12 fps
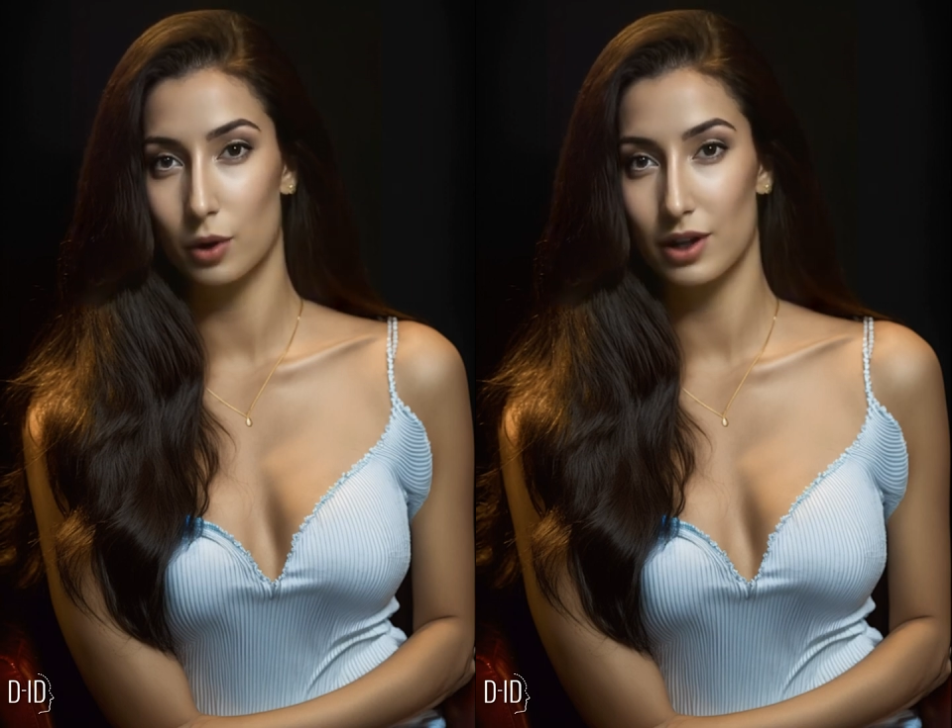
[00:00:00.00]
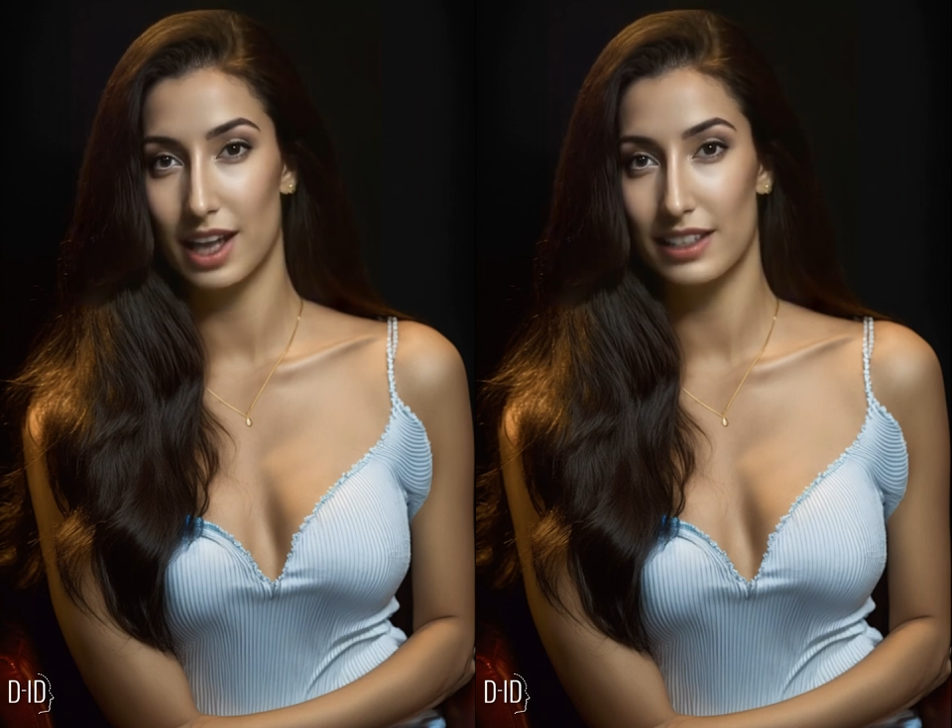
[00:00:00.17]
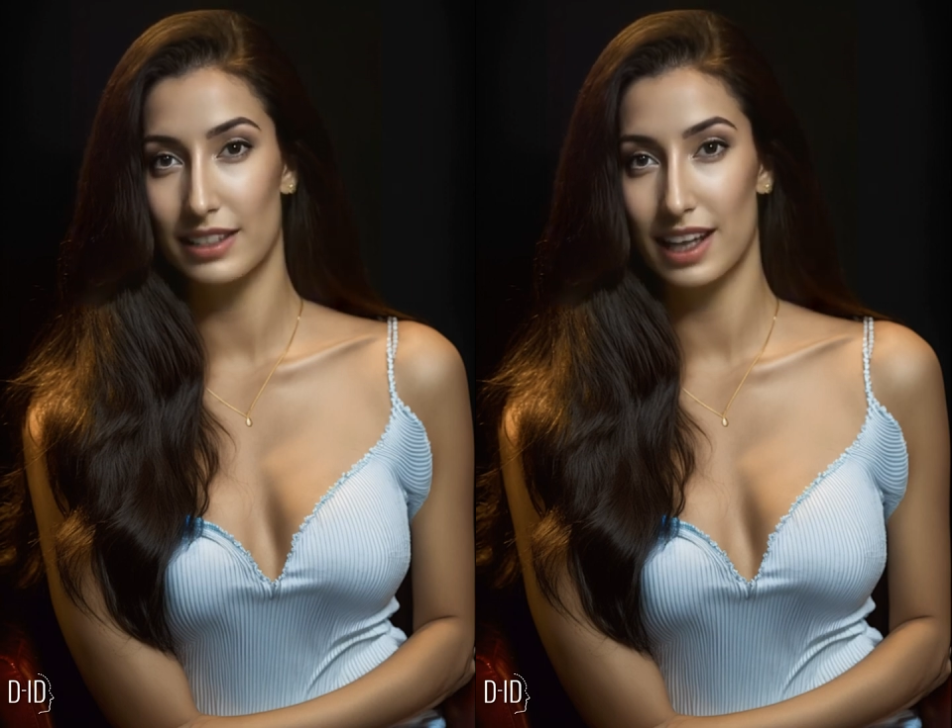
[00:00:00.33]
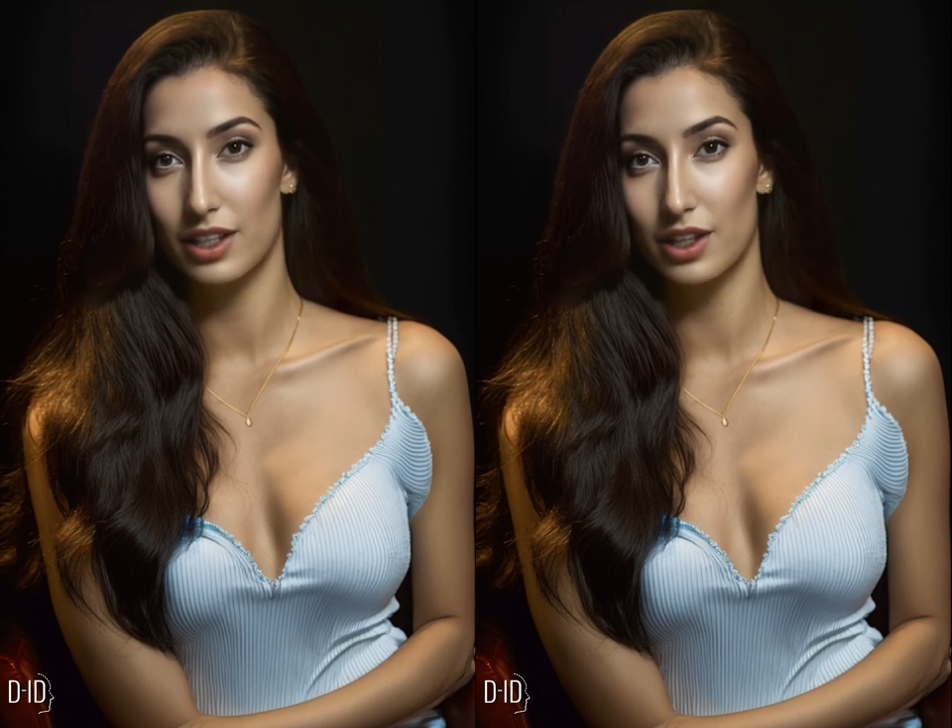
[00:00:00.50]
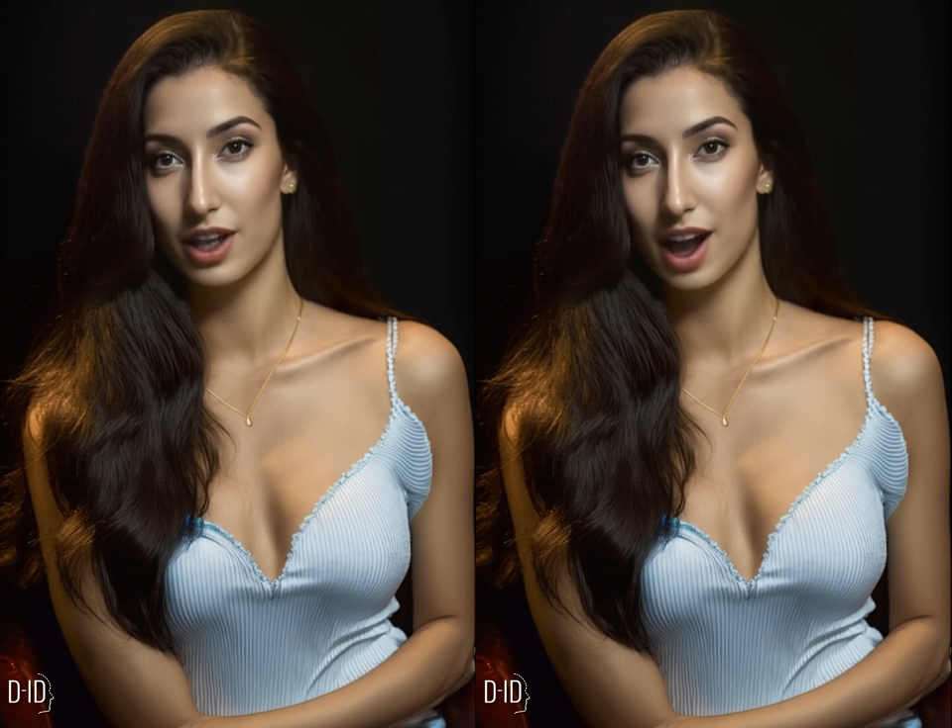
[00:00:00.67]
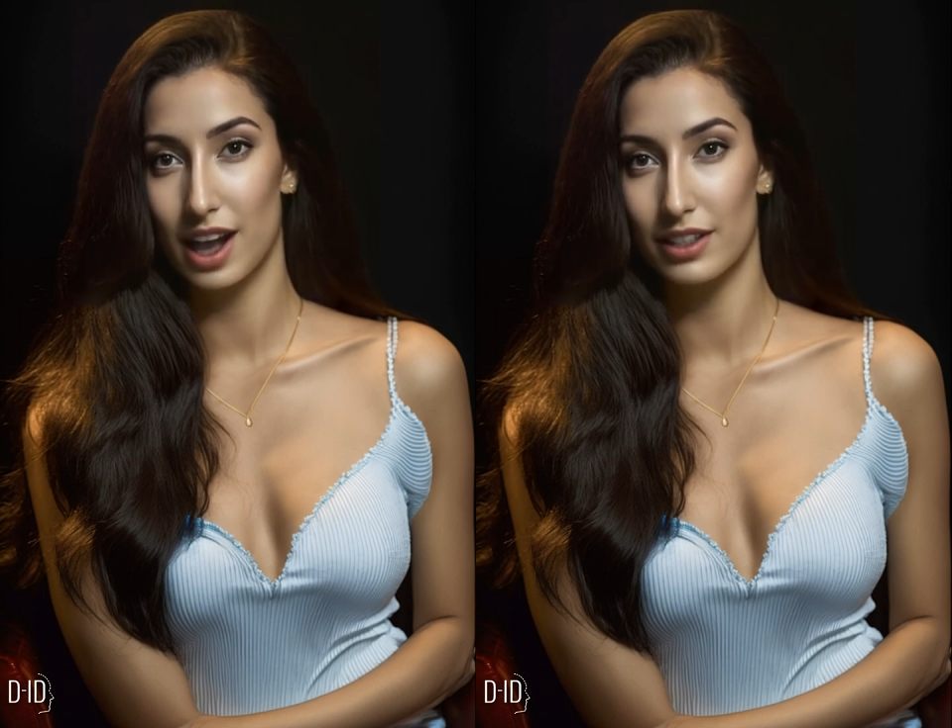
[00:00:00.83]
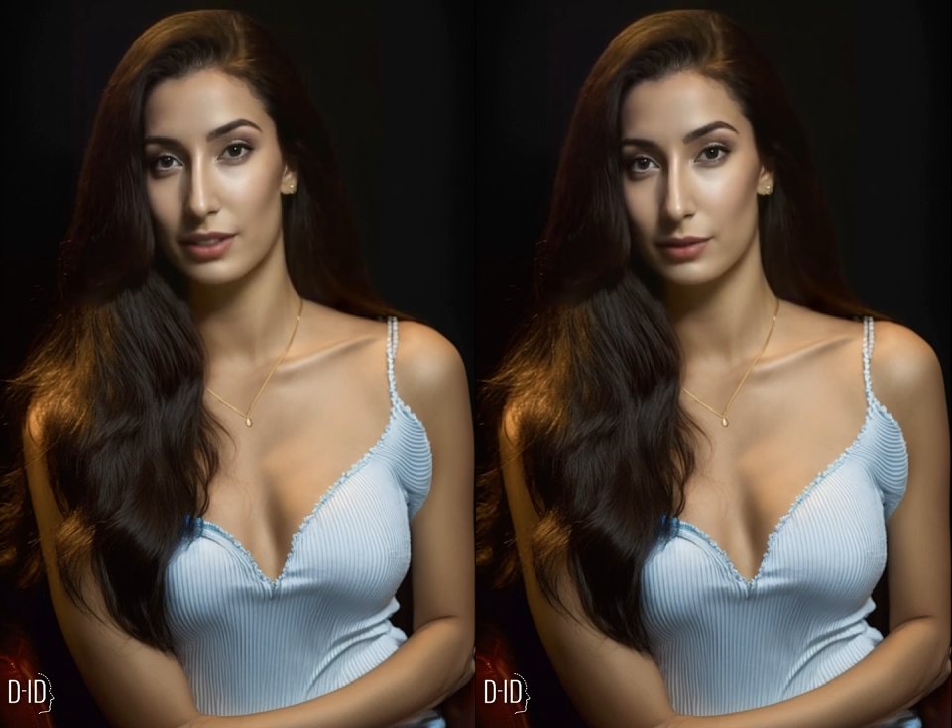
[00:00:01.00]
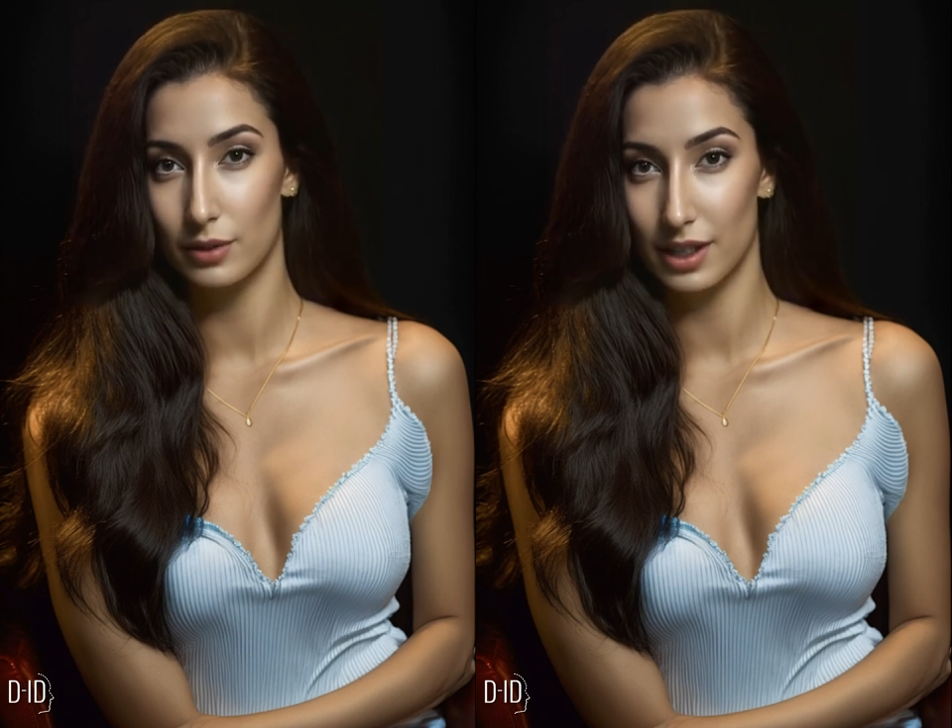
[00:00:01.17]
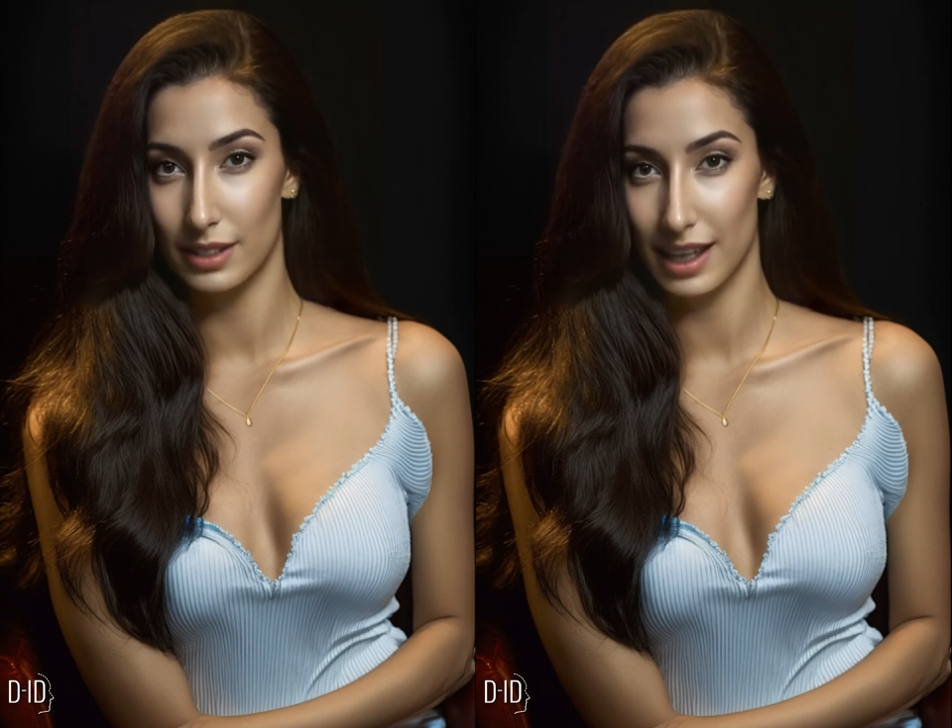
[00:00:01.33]
organization called
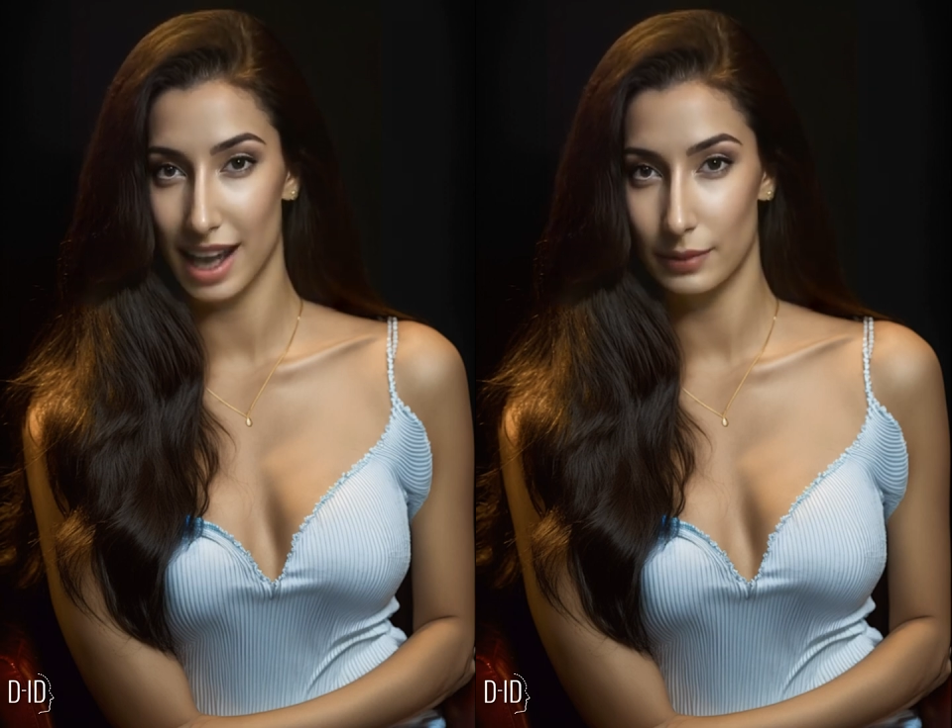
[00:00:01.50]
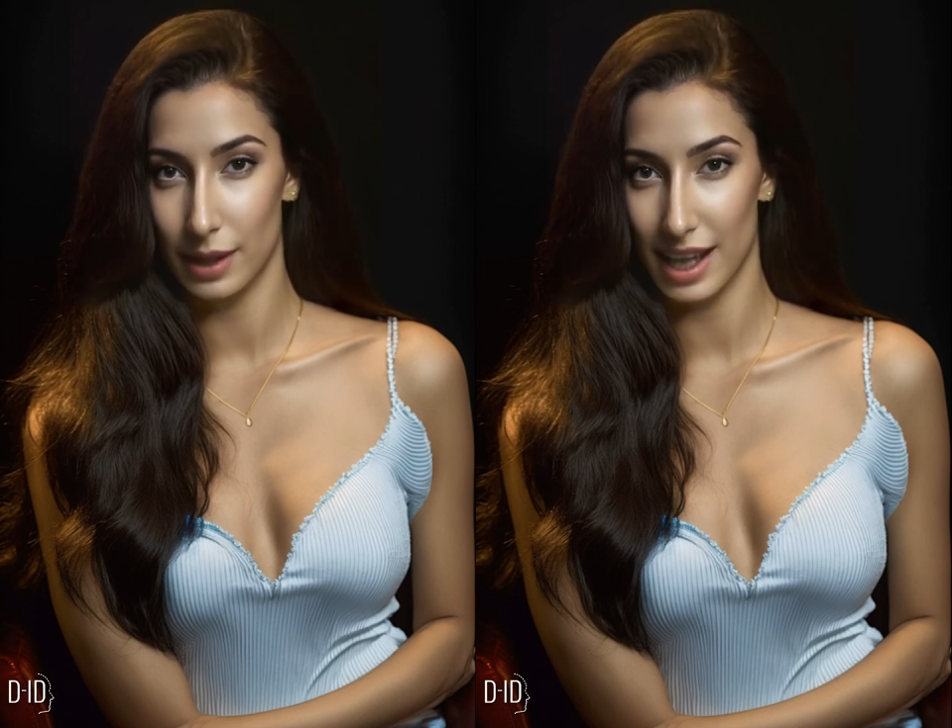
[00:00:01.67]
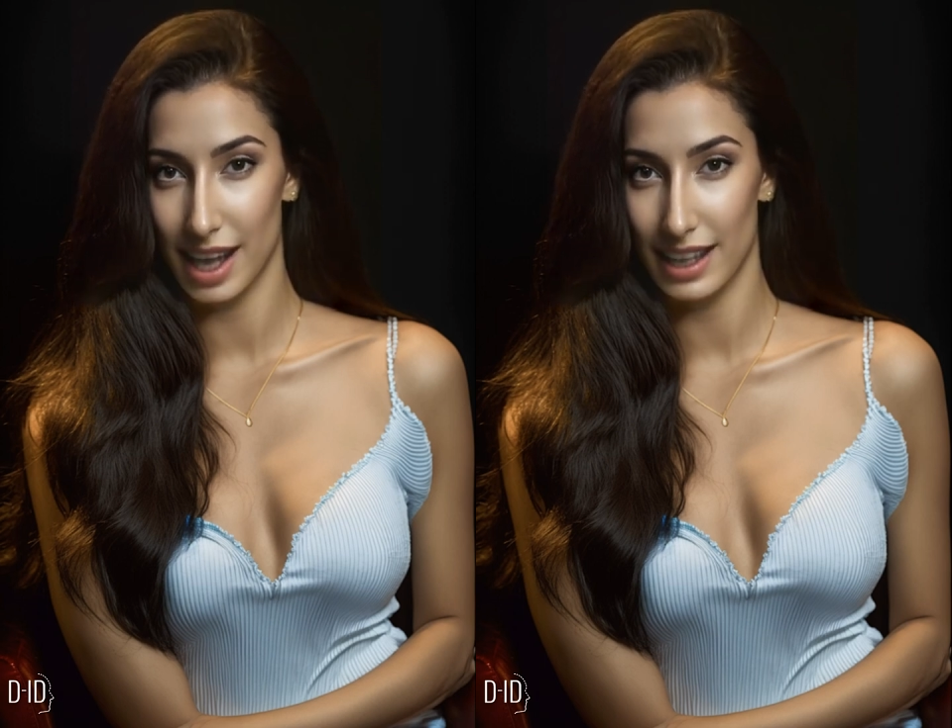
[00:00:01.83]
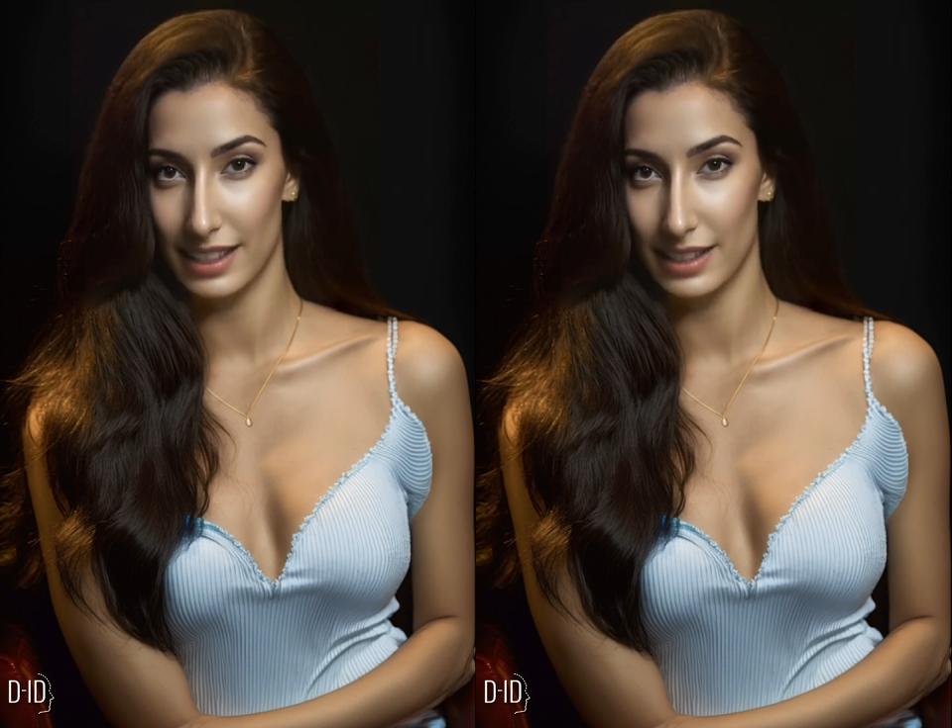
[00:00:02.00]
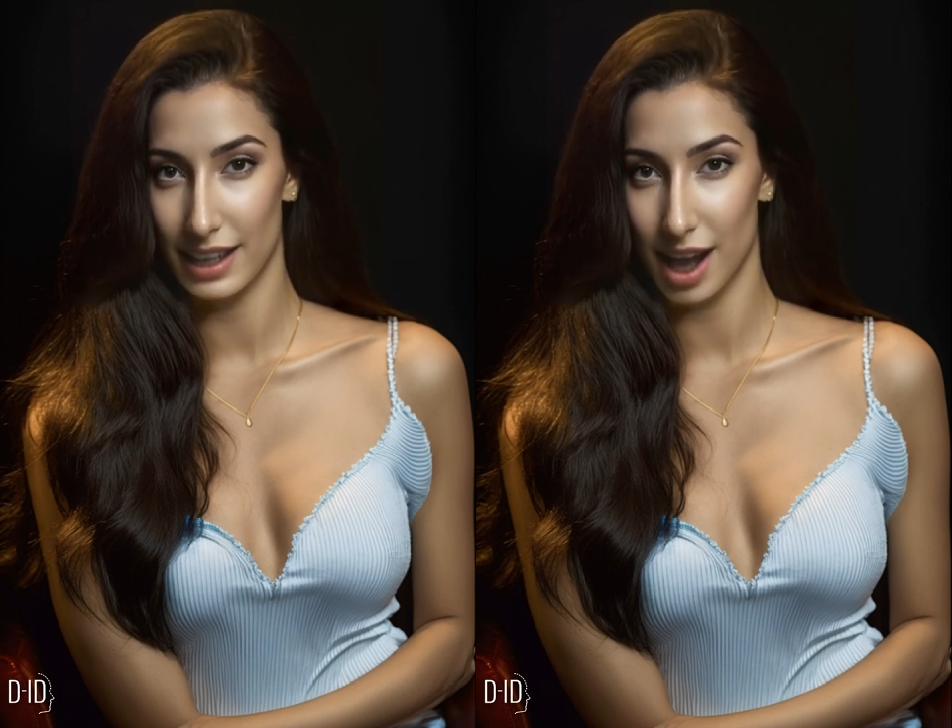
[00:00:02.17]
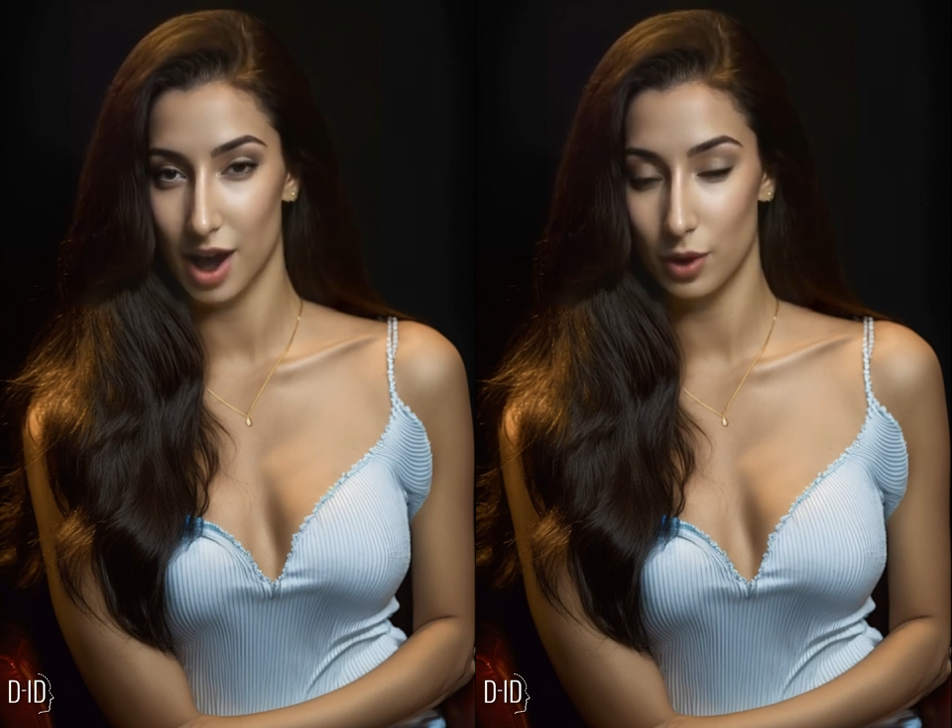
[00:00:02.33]
Frontline Medics,